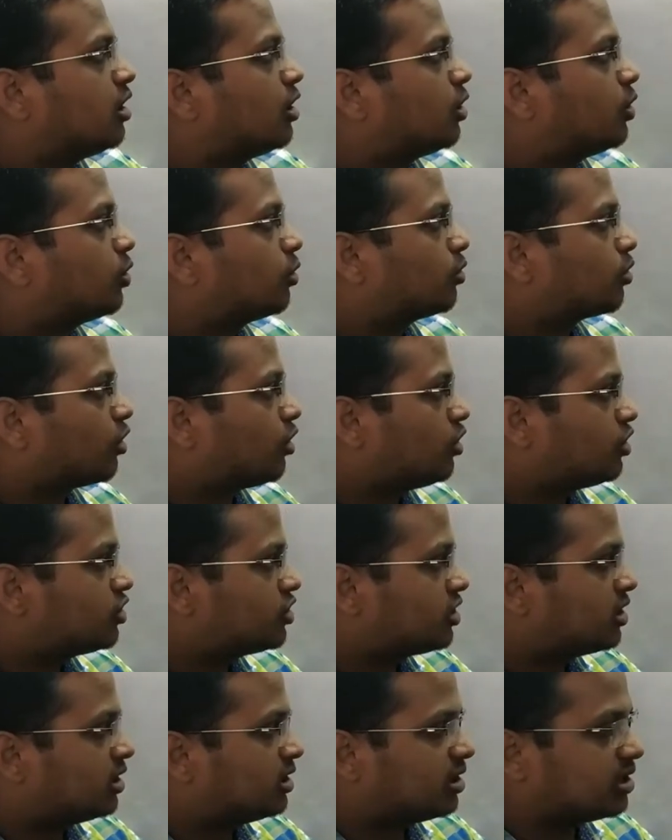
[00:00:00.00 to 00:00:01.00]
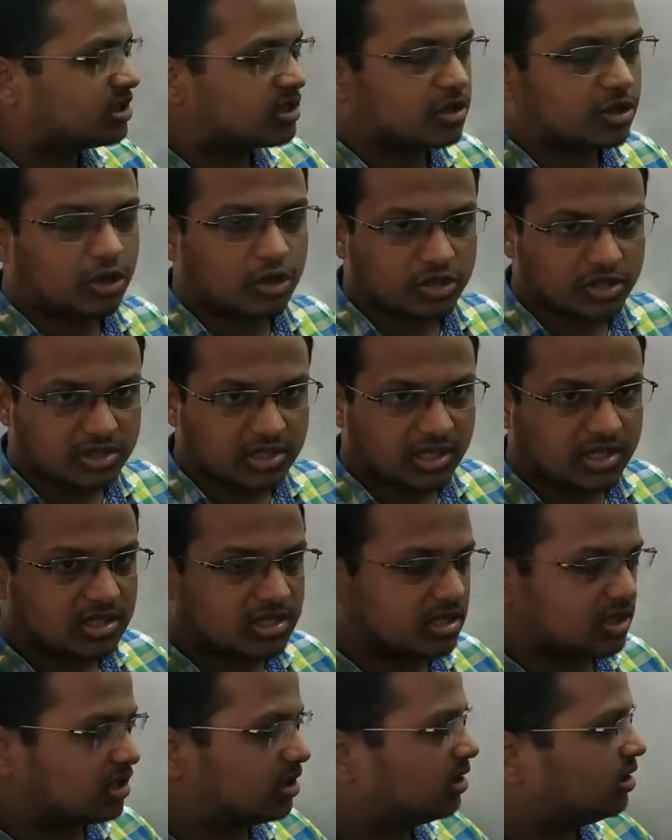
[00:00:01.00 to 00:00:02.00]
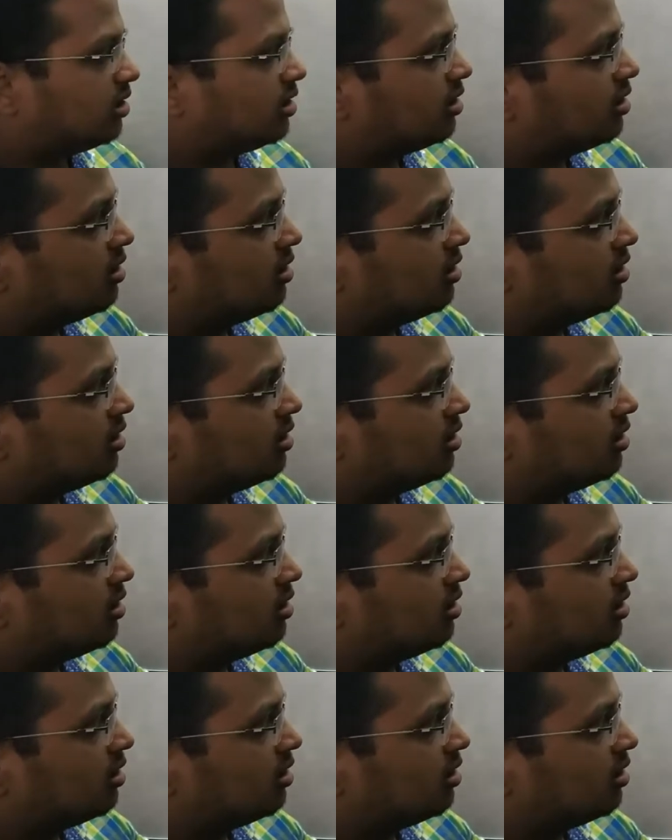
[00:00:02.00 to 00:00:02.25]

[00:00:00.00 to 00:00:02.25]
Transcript: to cross this cross section